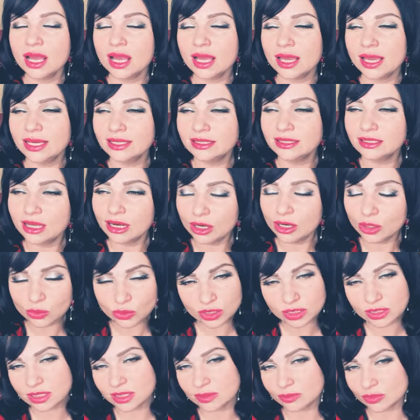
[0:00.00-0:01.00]

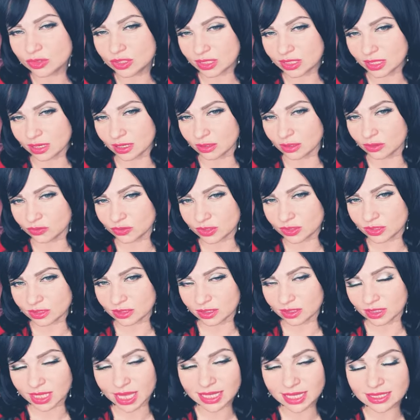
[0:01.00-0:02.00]
including themselves
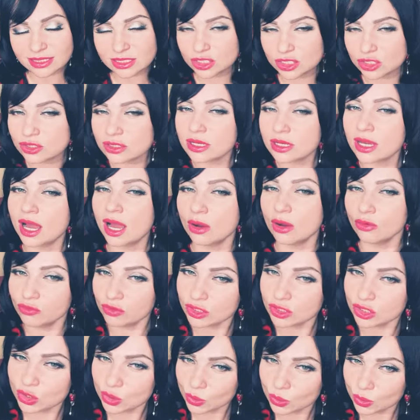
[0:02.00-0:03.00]
that's just how we
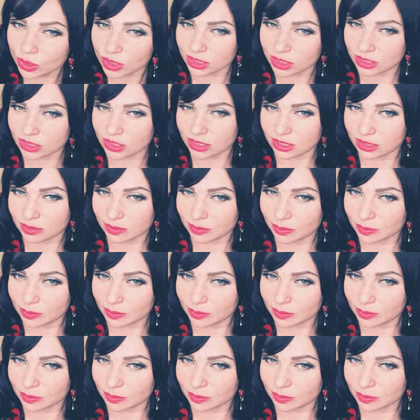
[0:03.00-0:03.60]
do it